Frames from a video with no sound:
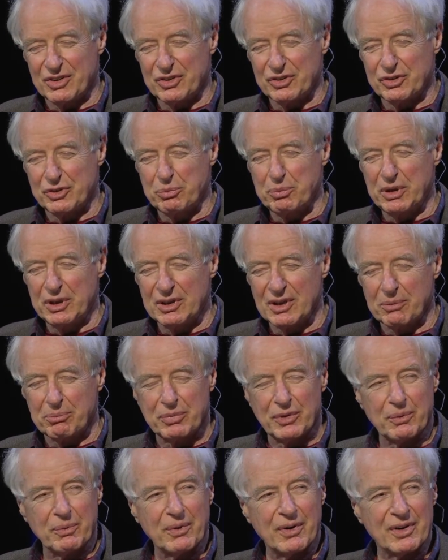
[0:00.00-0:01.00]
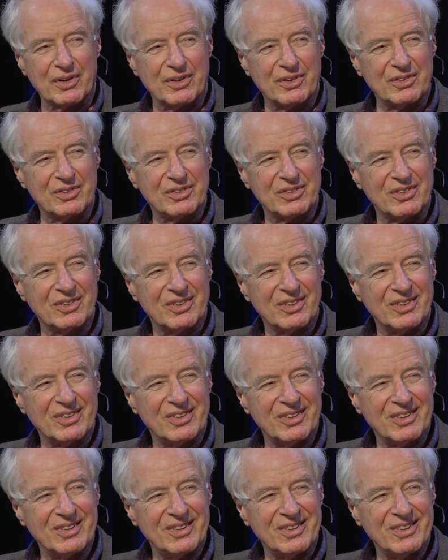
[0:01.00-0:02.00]
The Pinkerton detectives and the
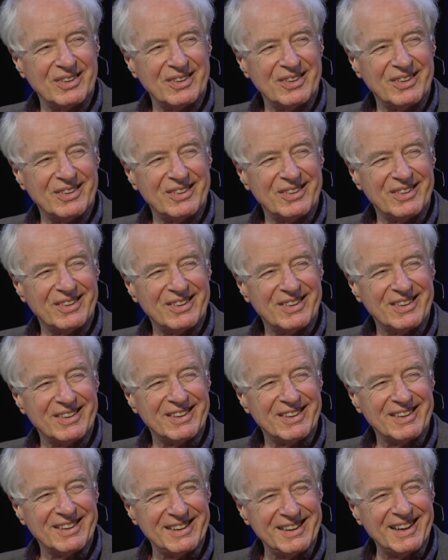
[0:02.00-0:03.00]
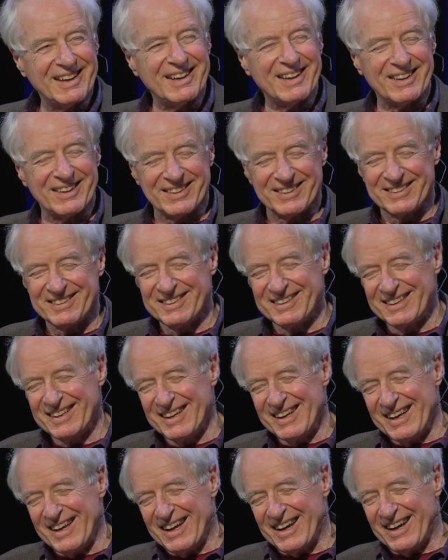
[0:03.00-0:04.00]
union busters. Yeah.
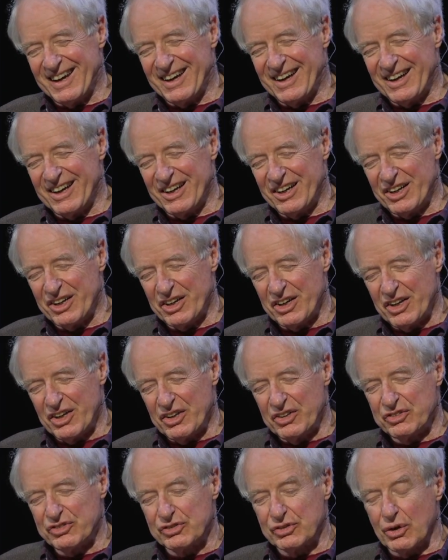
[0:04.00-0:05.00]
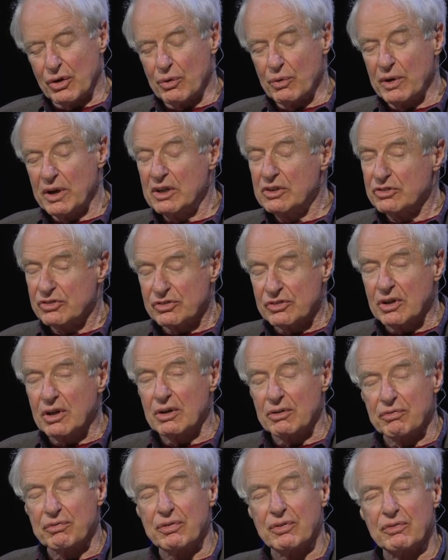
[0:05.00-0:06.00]
So it's
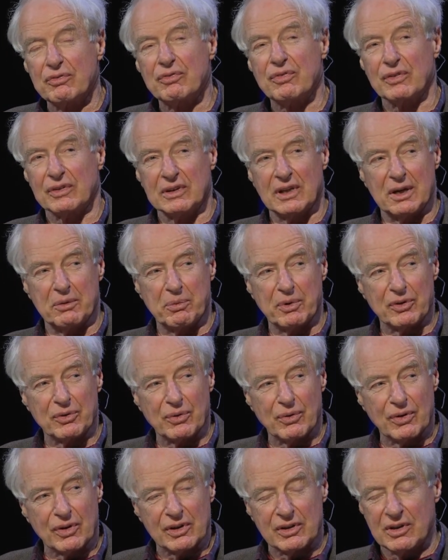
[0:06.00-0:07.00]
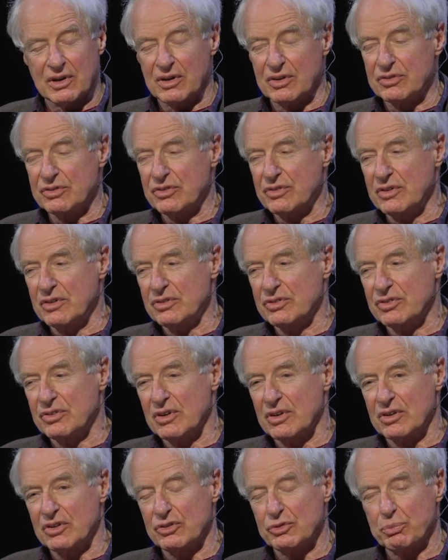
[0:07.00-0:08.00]
tough for labor to organize these
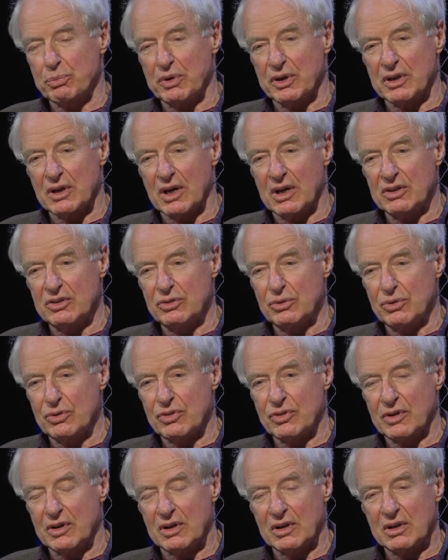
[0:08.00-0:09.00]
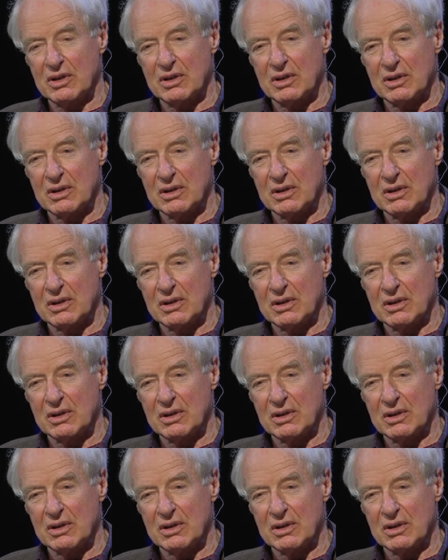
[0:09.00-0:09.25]
days, but I do think